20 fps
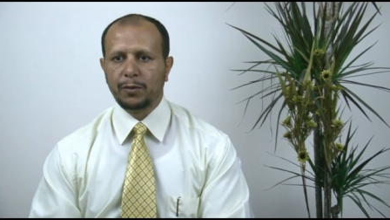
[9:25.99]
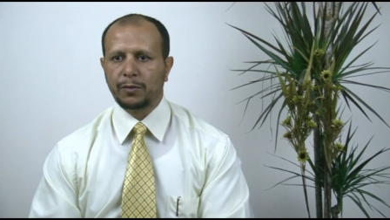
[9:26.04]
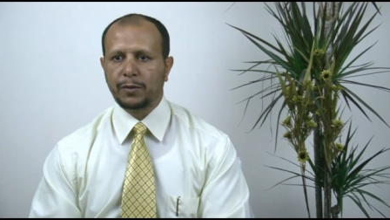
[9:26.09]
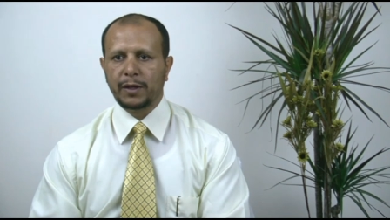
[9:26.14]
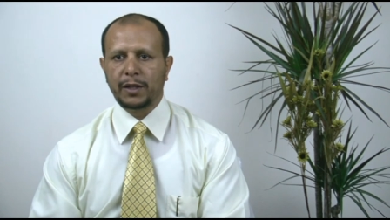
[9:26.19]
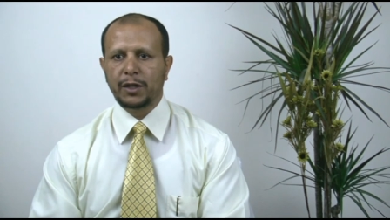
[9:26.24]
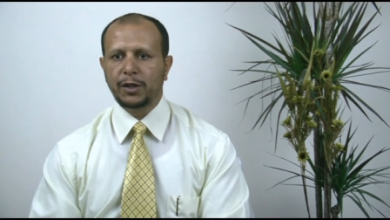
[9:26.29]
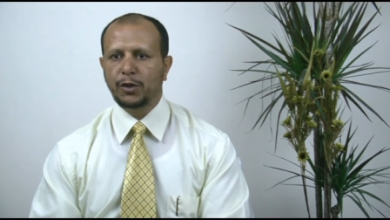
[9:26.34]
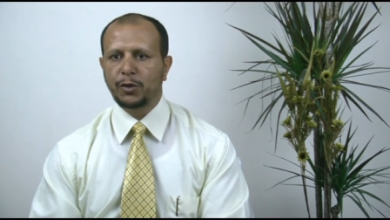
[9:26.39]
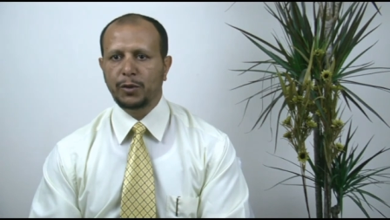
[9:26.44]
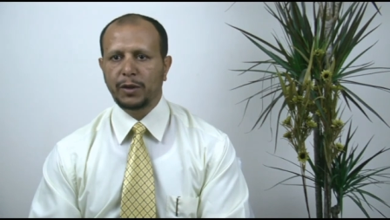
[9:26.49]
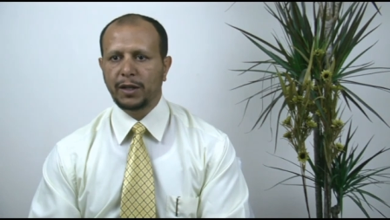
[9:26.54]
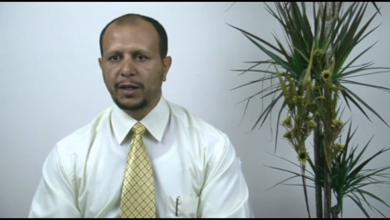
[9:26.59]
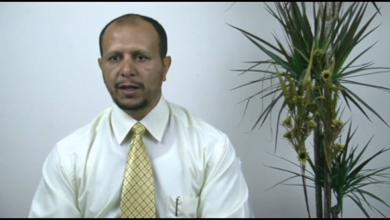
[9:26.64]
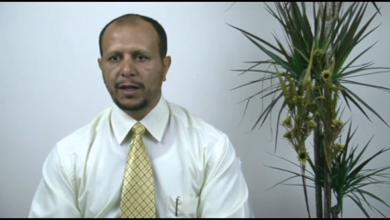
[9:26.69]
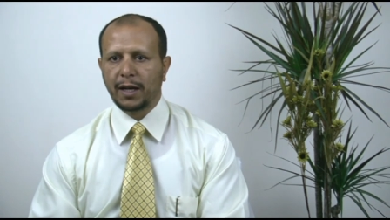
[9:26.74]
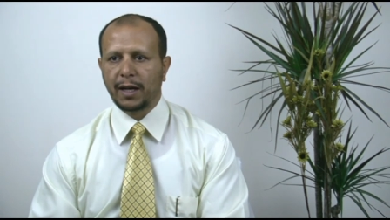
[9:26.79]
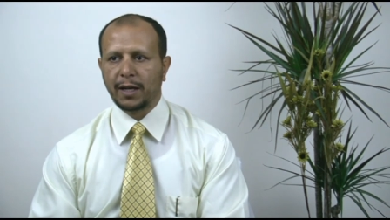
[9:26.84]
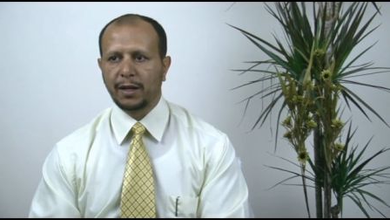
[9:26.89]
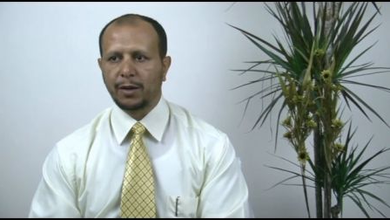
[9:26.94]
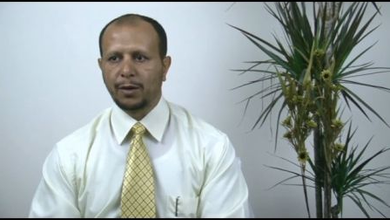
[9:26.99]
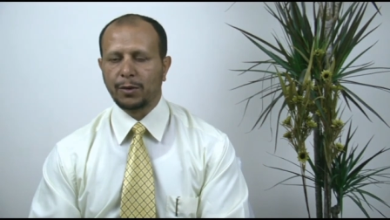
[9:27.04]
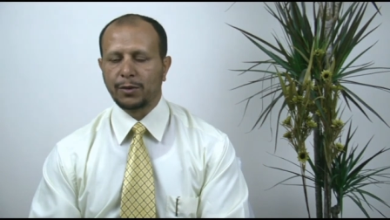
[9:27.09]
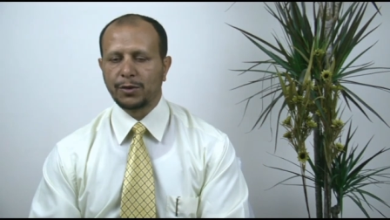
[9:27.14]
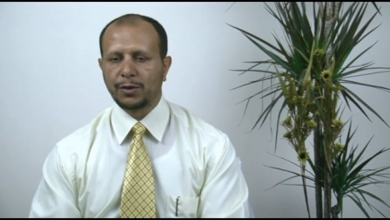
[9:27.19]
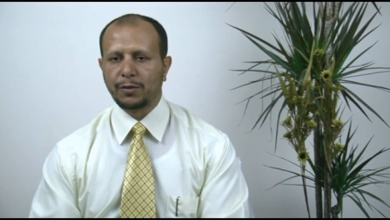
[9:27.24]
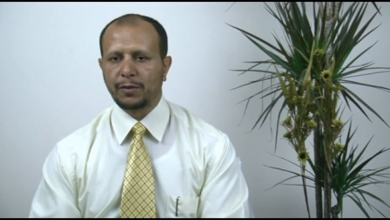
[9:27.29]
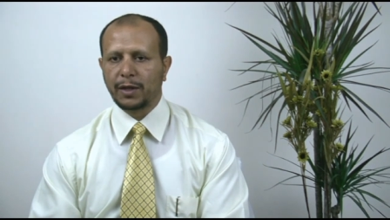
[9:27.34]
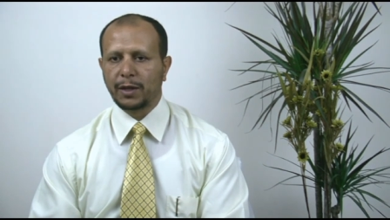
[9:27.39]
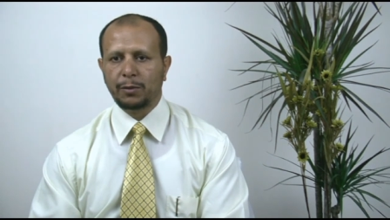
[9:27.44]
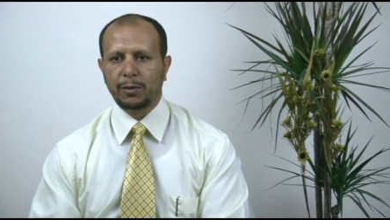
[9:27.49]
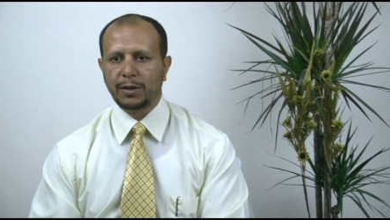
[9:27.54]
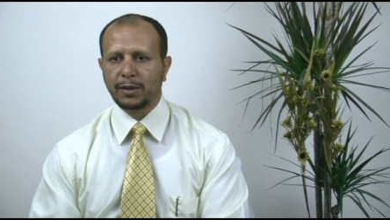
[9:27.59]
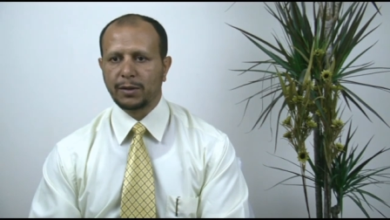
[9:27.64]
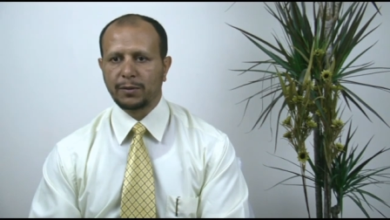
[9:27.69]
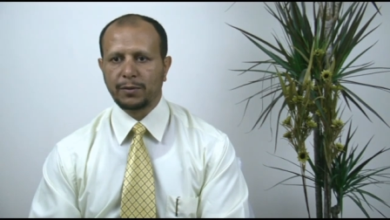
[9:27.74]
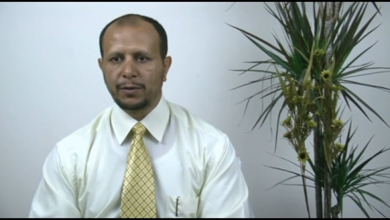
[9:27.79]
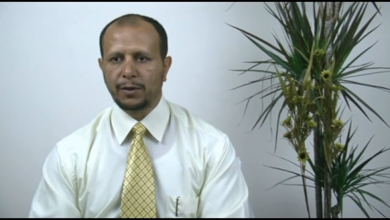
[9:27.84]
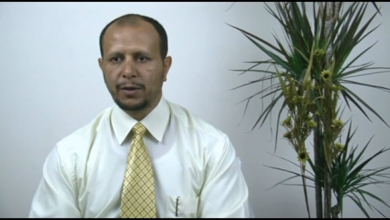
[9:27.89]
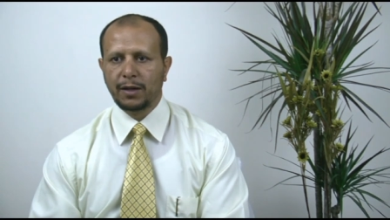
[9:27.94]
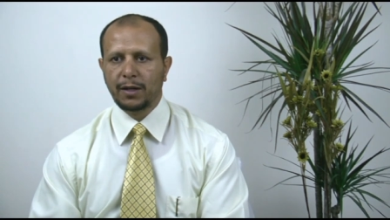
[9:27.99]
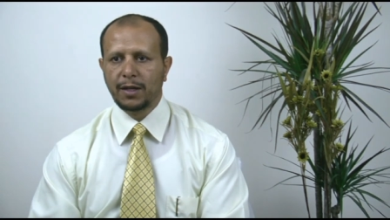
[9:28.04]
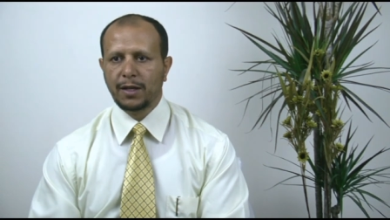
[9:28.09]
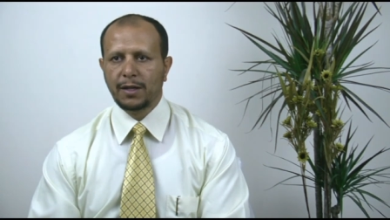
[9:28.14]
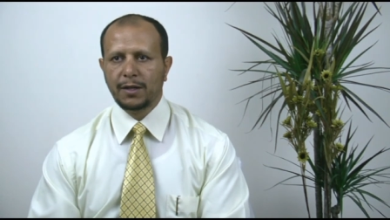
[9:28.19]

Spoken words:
very unique, and also very wonderful.